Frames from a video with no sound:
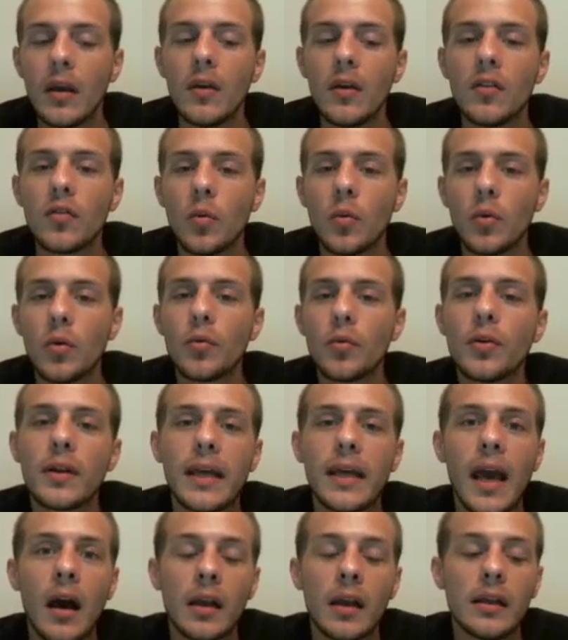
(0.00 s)
So in order to
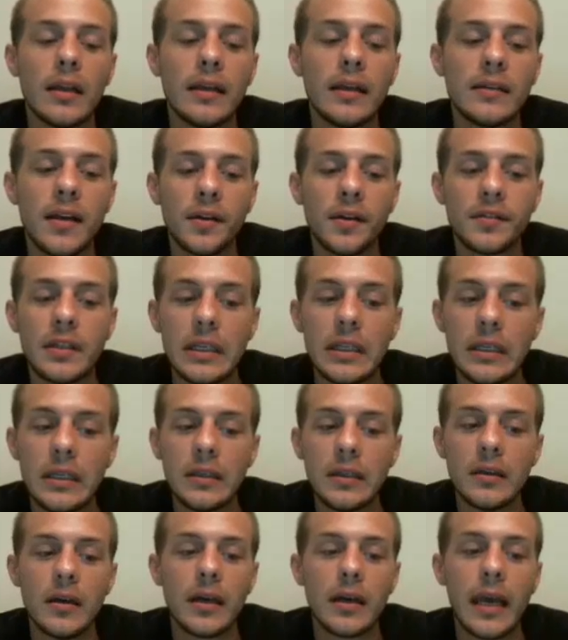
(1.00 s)
calculate delta
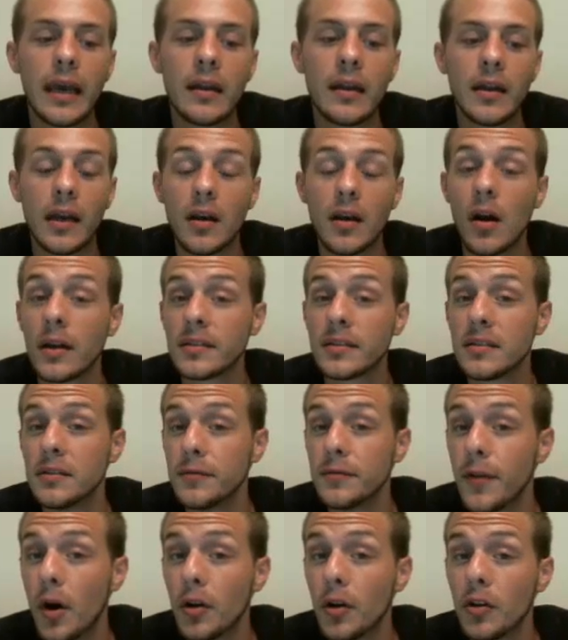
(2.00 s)
E, again at
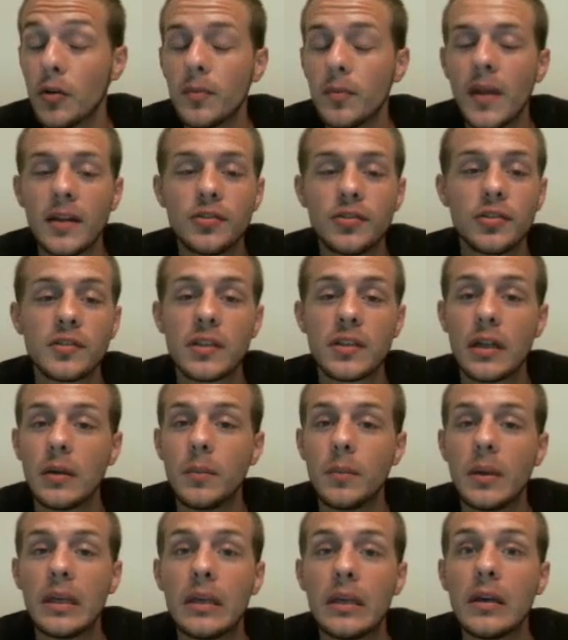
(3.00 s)
constant volume, that's just going to
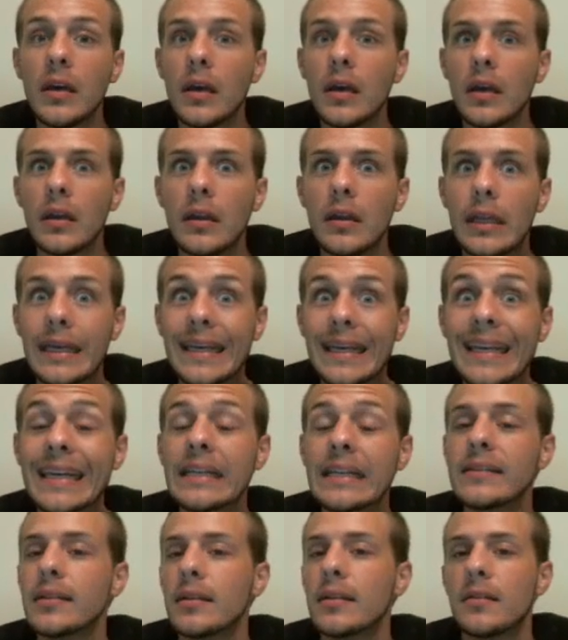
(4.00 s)
be the
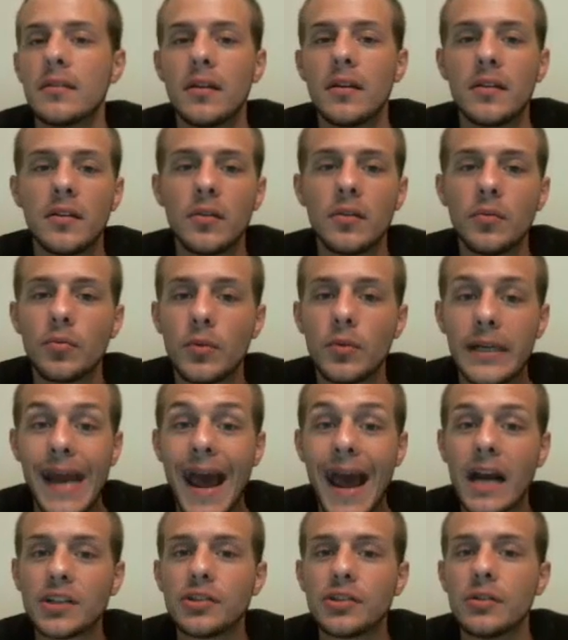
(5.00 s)
heat that the
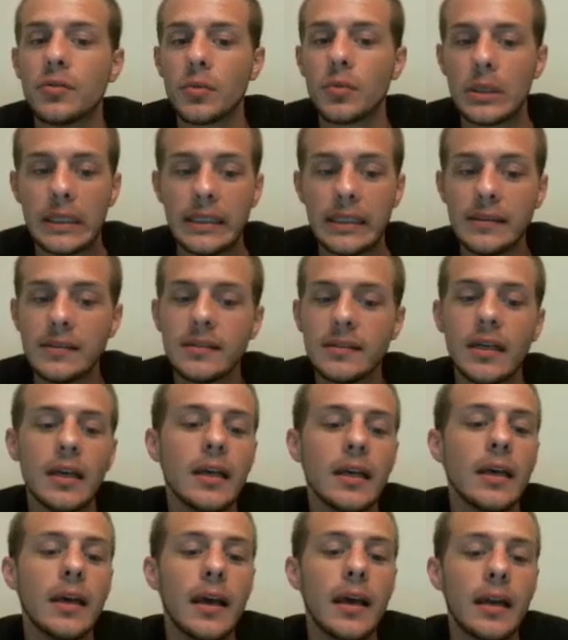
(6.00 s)
reaction released,
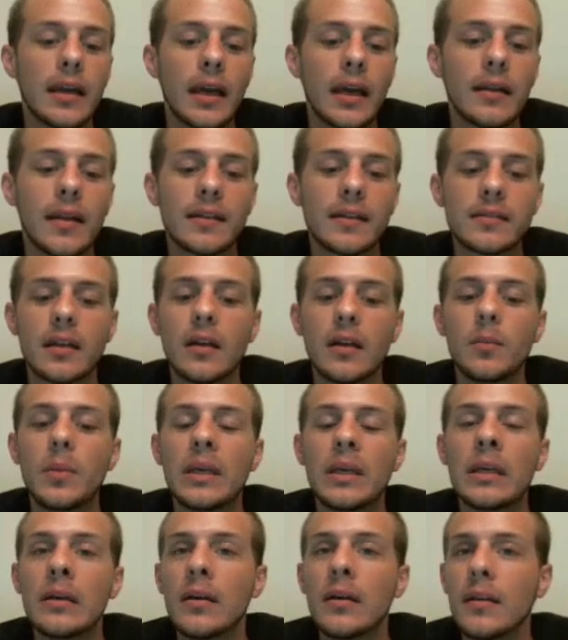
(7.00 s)
and again that's going to
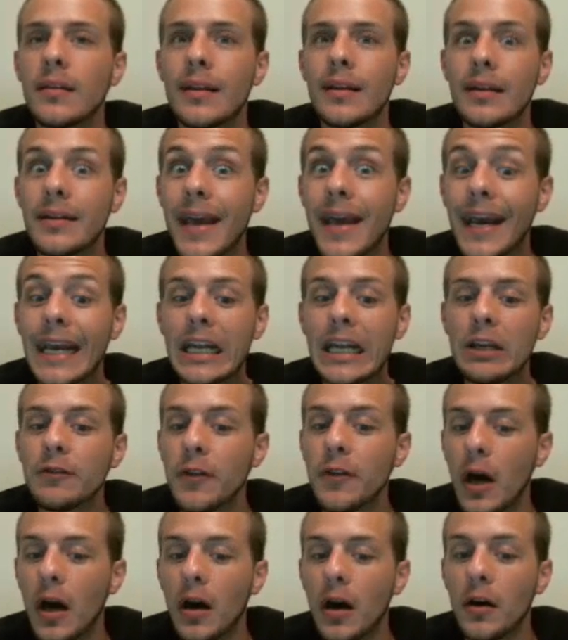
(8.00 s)
be the
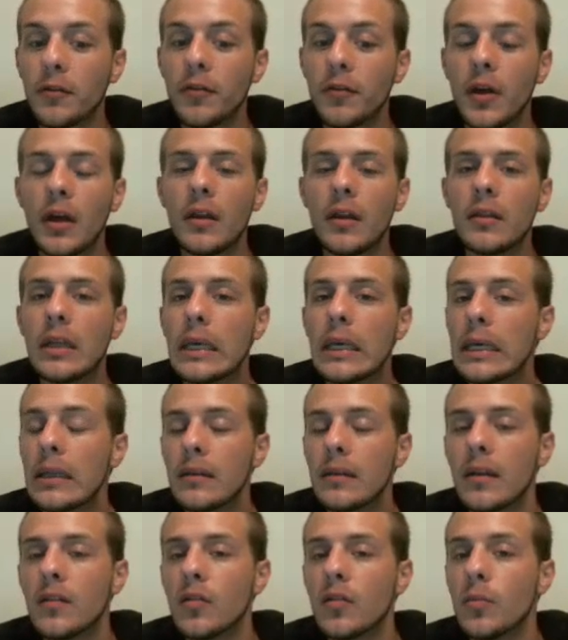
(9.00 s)
negative of the
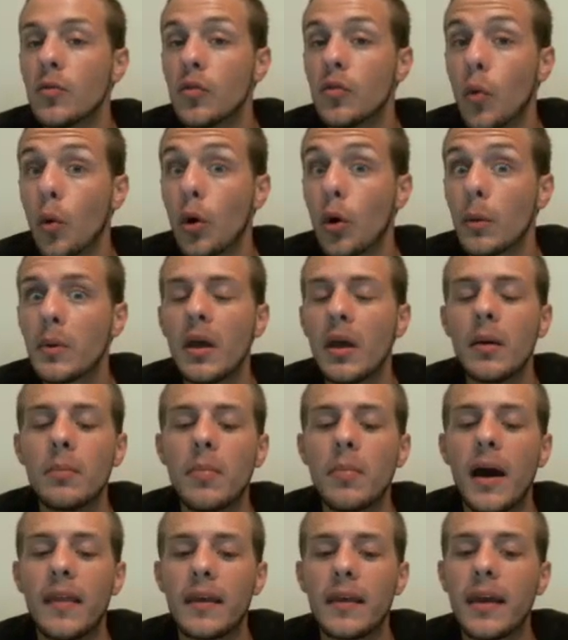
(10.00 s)
heat that's absorbed
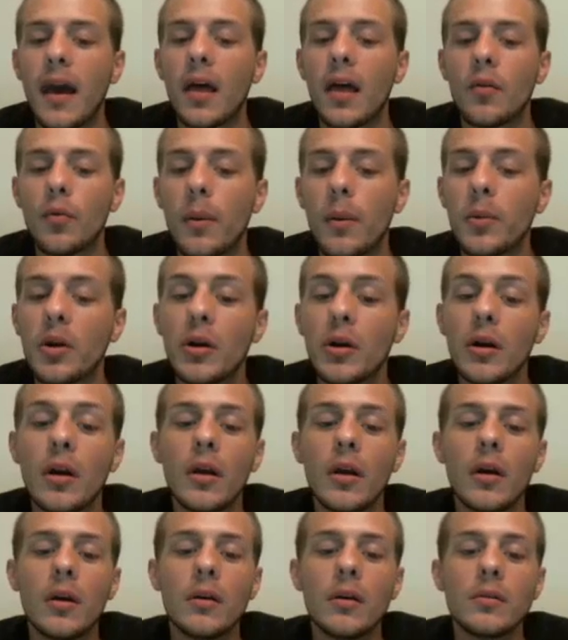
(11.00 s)
by the calorimeter,
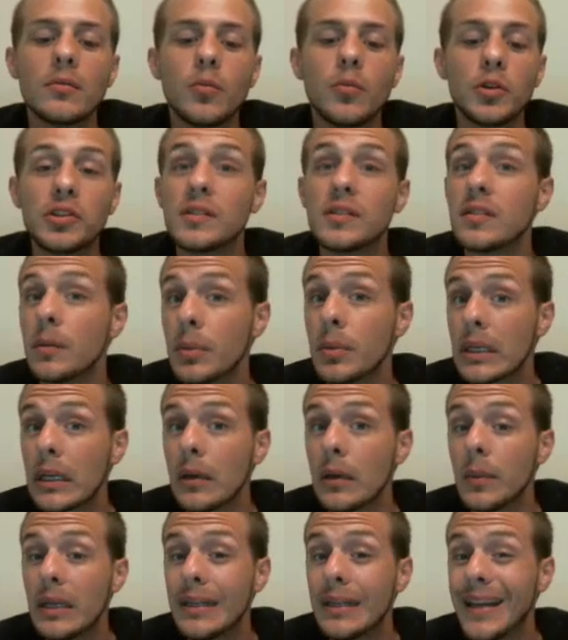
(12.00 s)
which is simply going
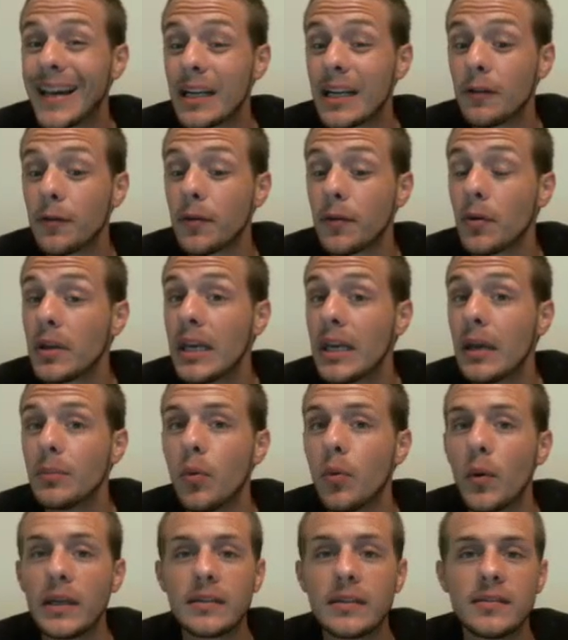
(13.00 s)
to be negative
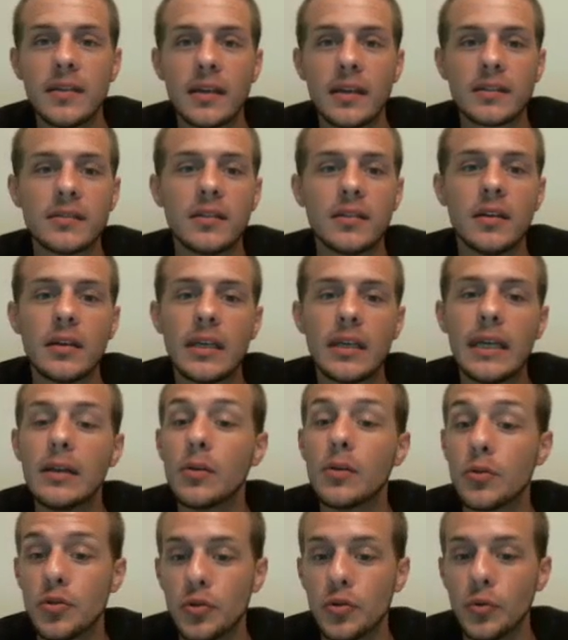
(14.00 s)
38.6
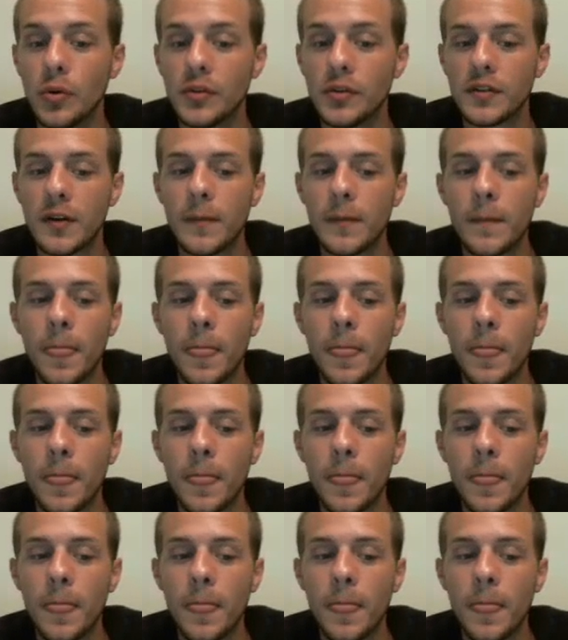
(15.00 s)
kilojoules.